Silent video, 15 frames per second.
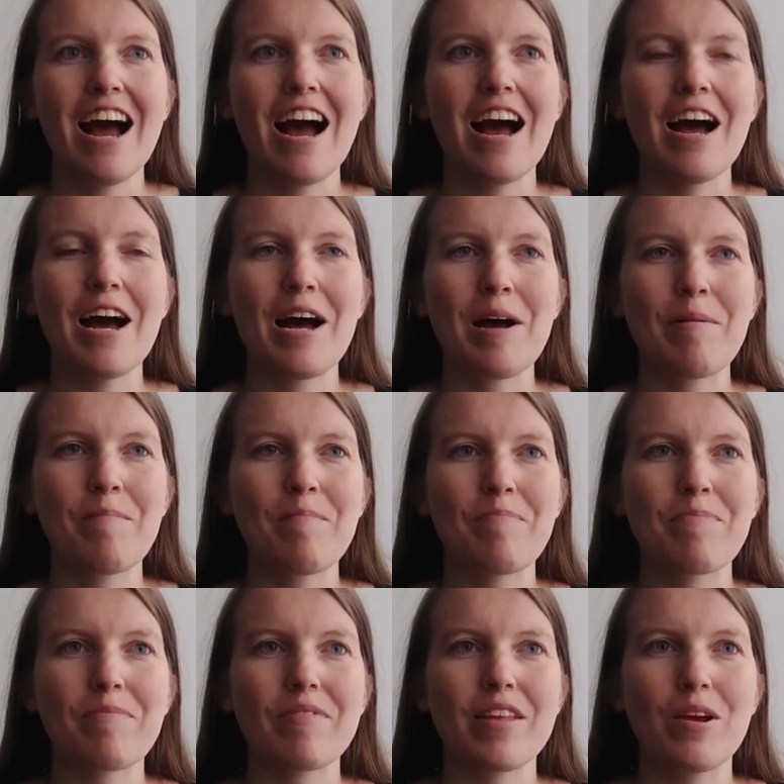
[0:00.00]
Um,
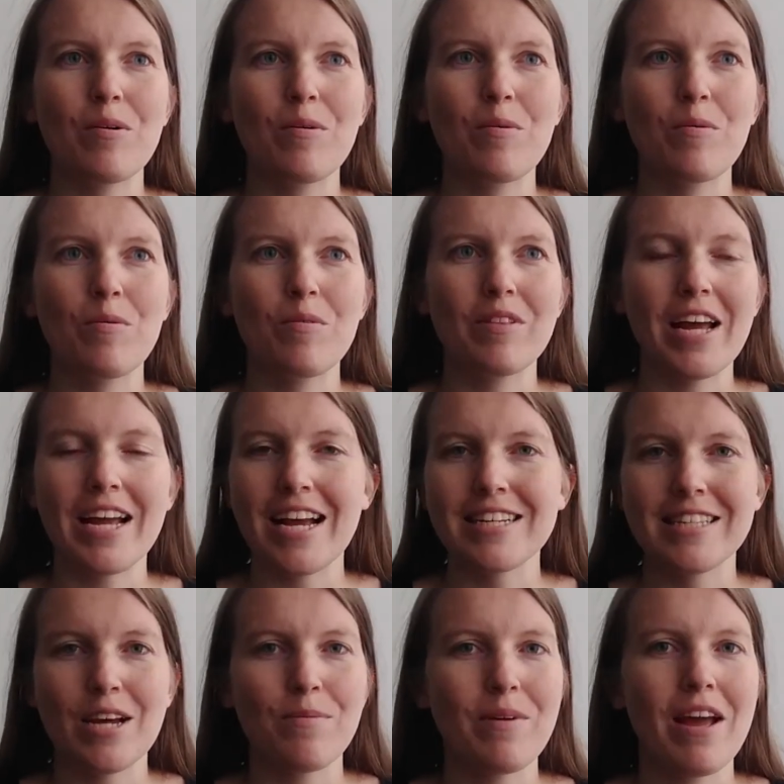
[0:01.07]
like I
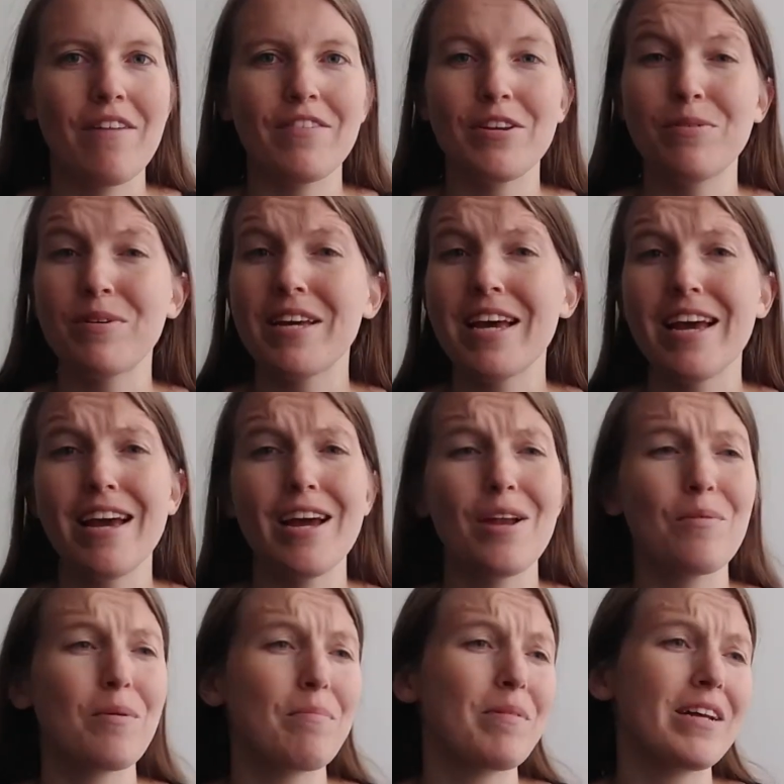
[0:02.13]
said, we have a new kid,
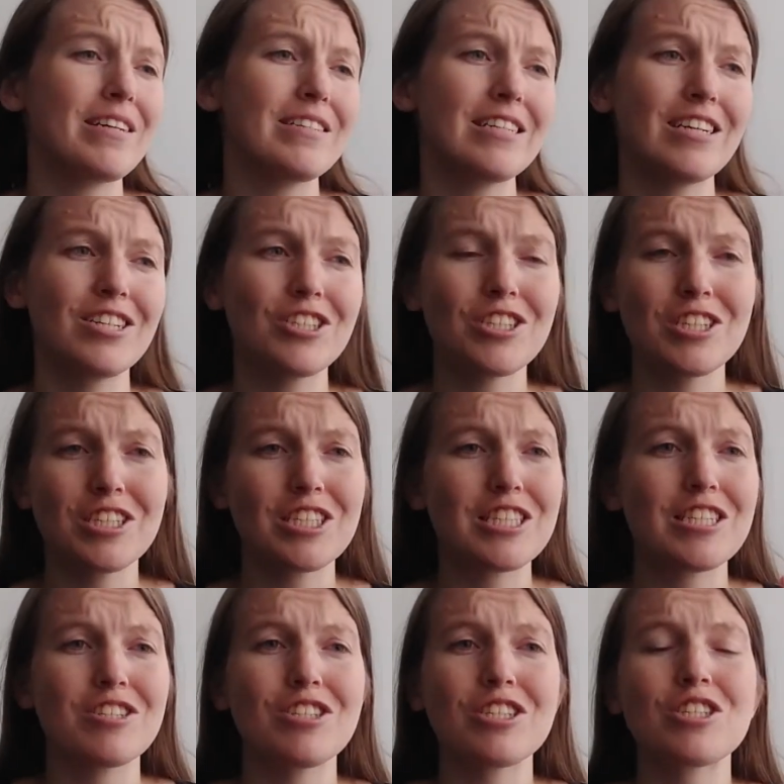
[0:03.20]
we're planting a church.
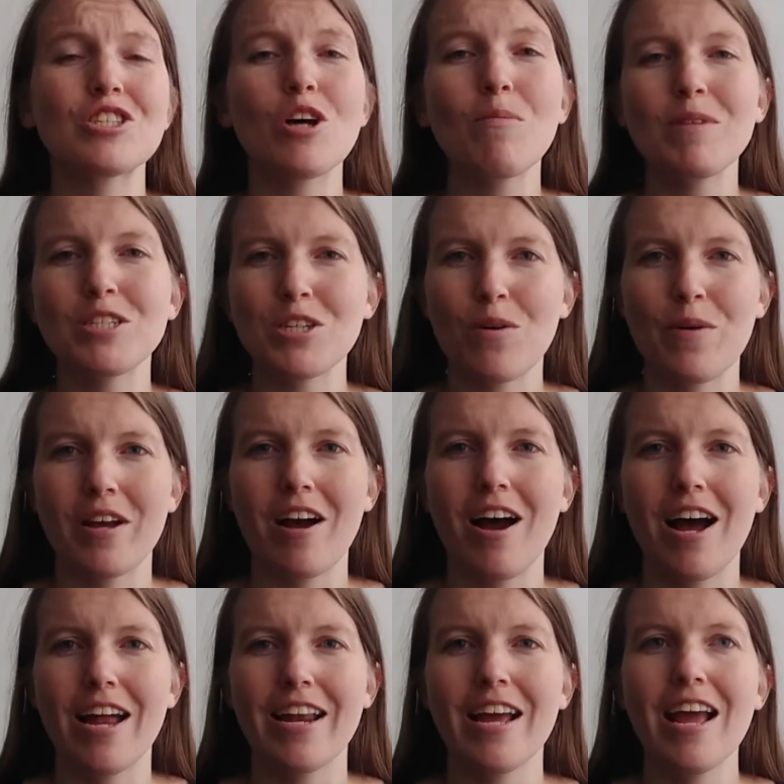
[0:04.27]
There's just so much going
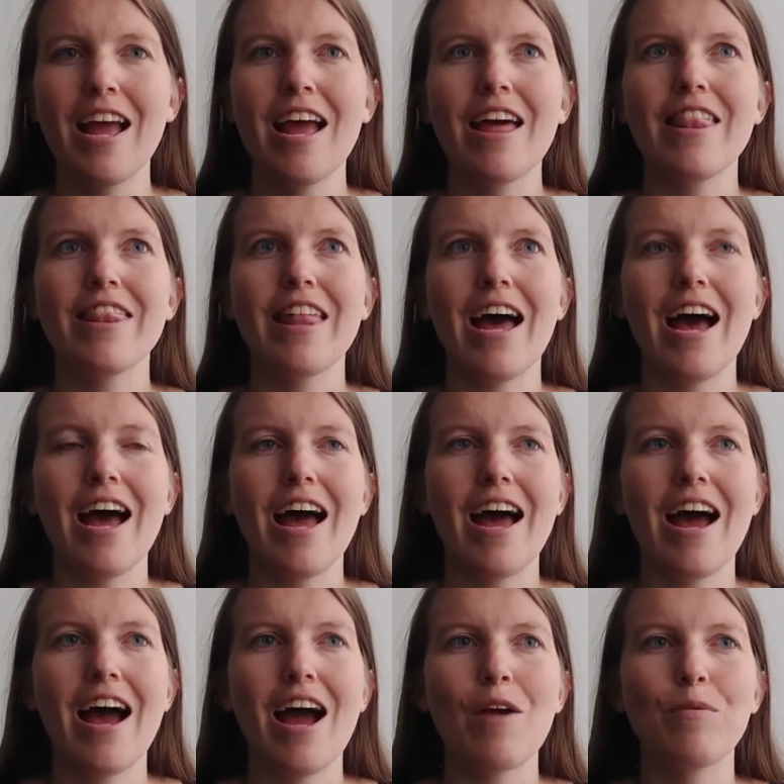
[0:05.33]
on that
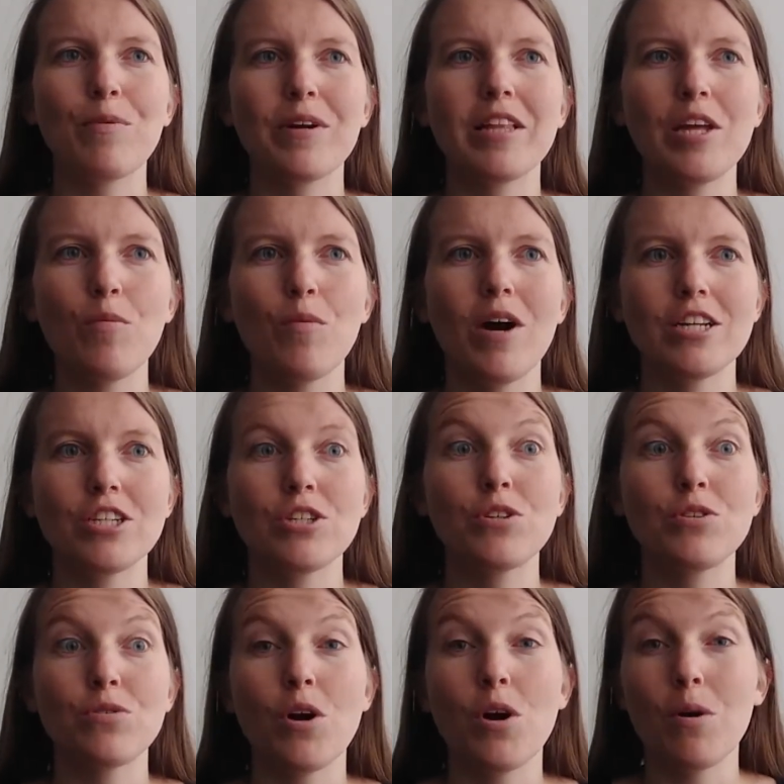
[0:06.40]
I really want to
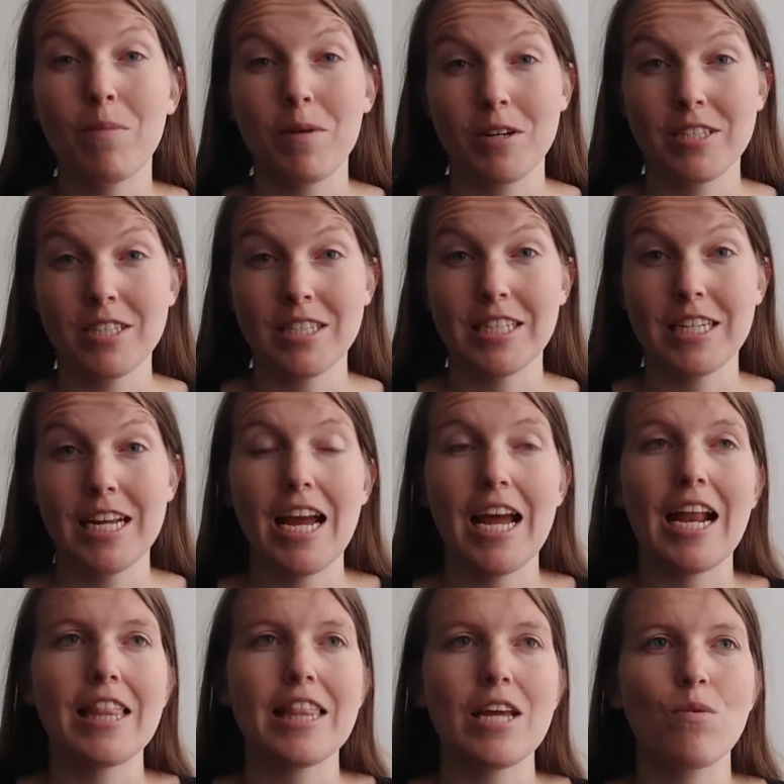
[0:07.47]
grow personally. And
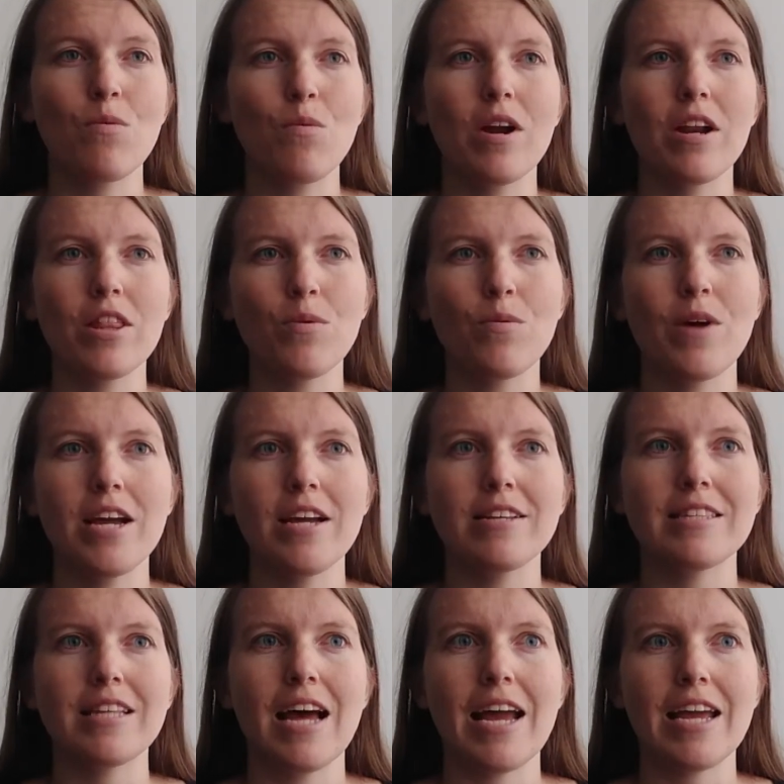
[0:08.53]
I think one of the ways
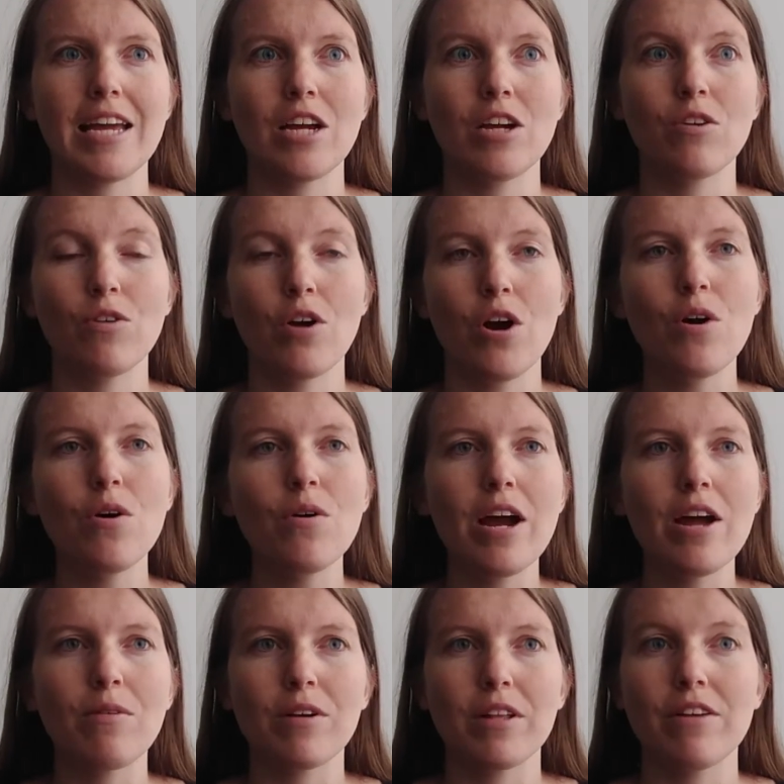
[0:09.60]
that I can grow
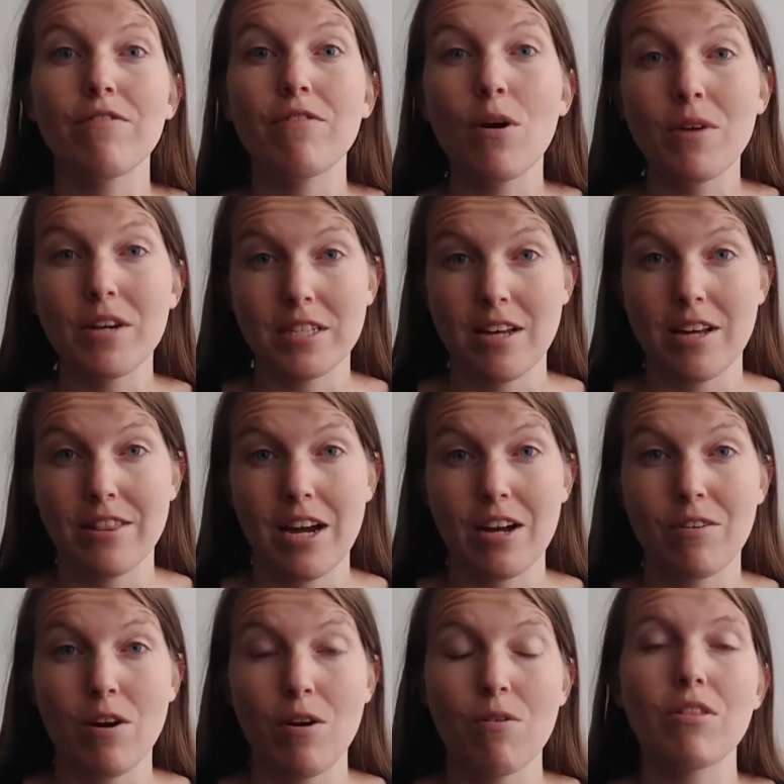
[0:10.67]
and really focus on that
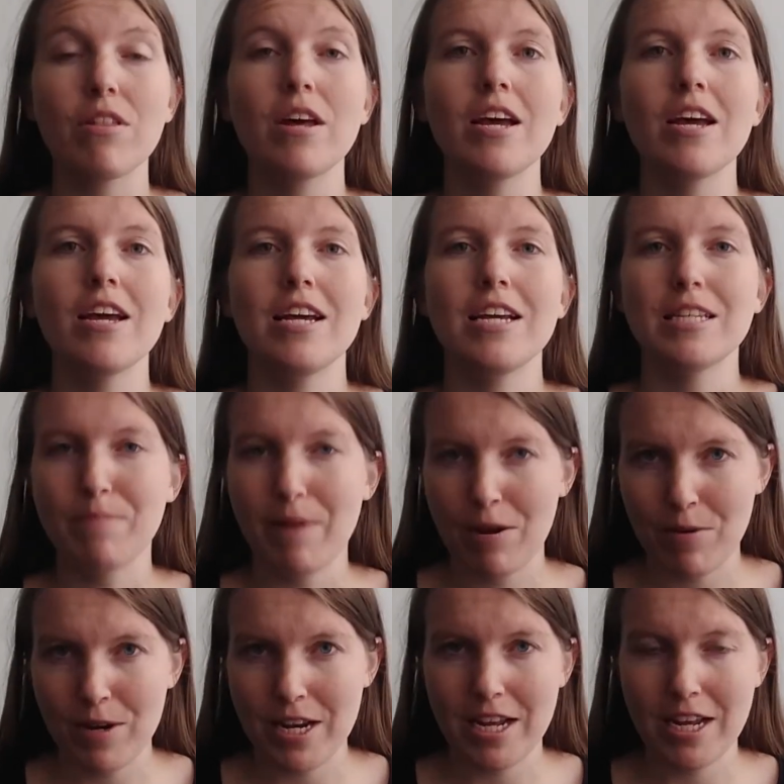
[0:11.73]
growth is by
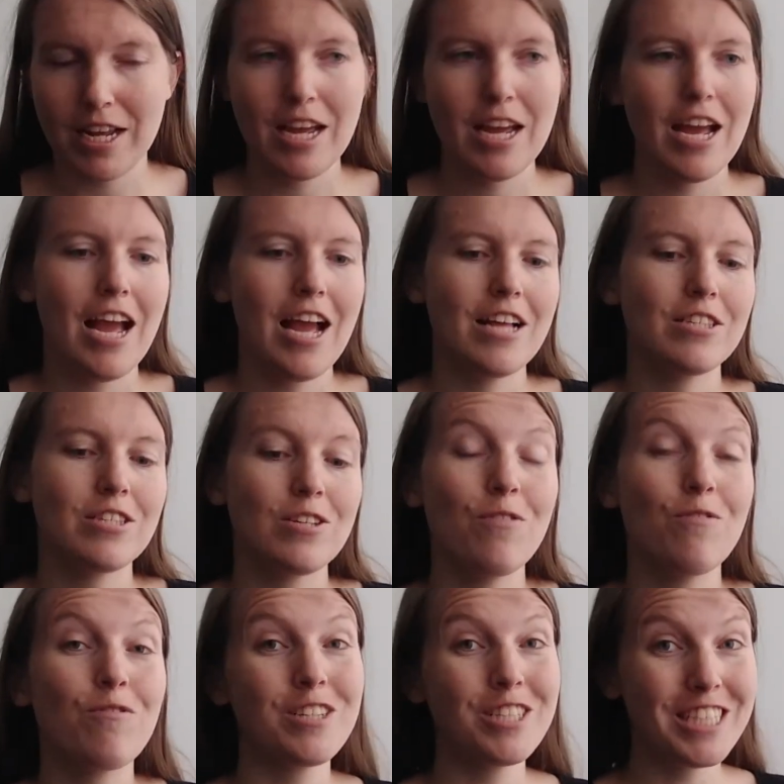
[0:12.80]
reading. And so
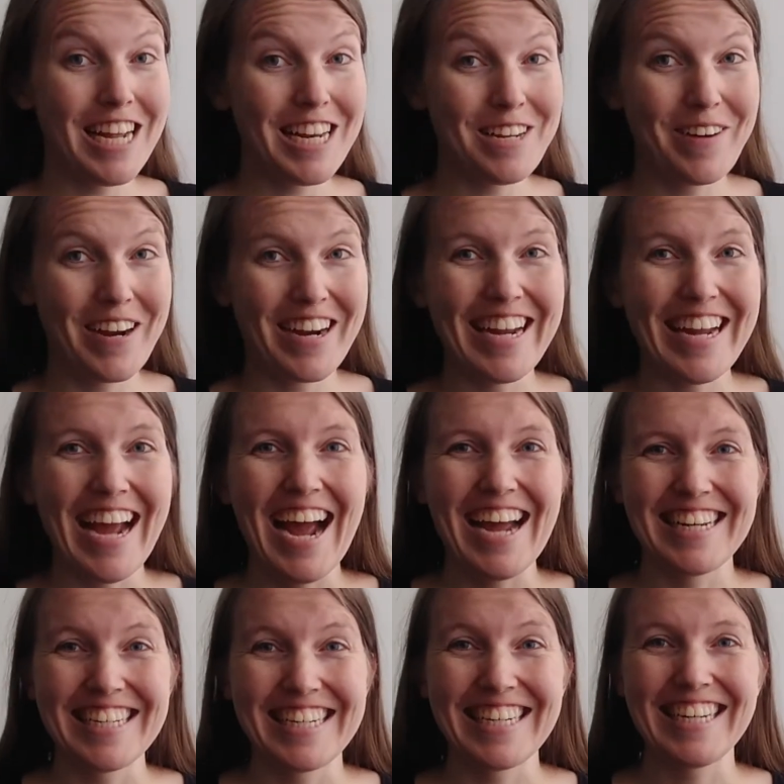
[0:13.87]
for January, I
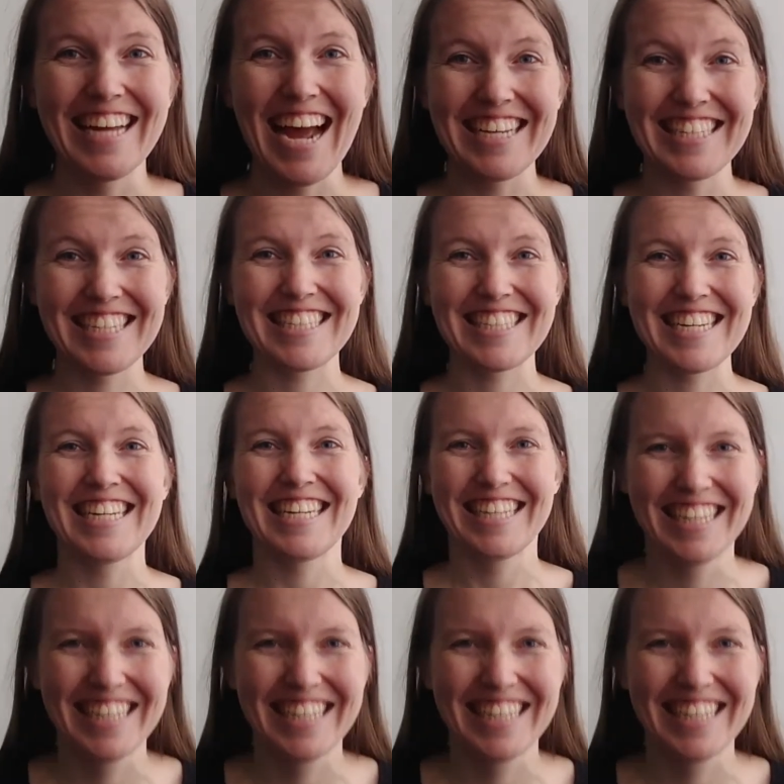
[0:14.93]
did, I succeeded.